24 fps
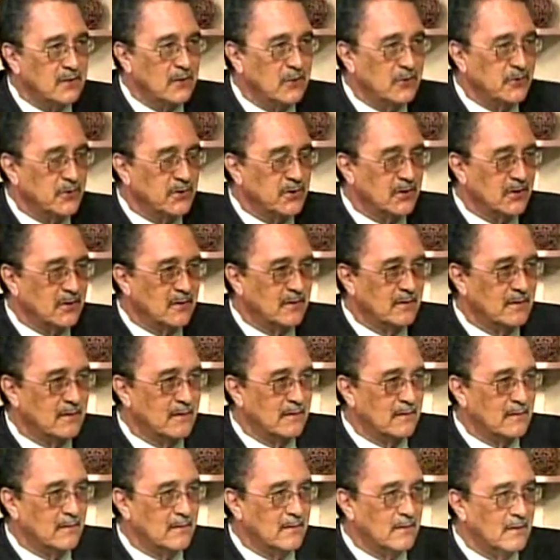Lucia,
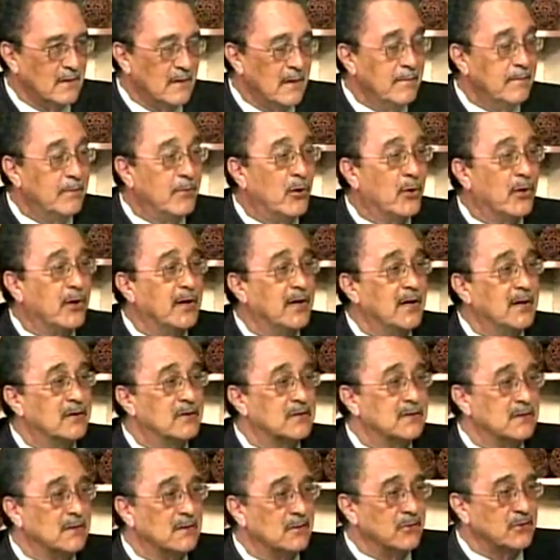imported into
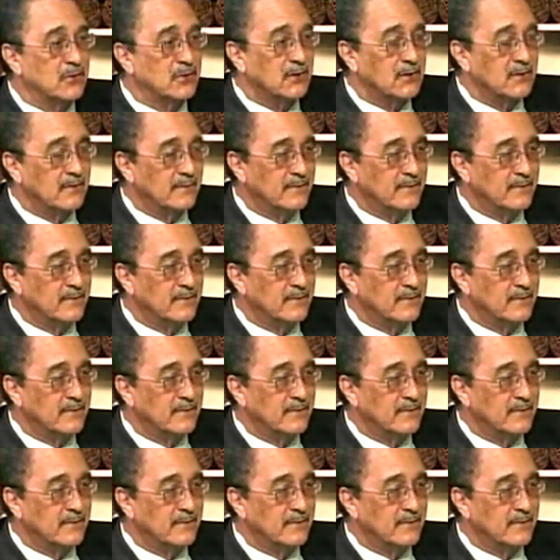St. Lucia.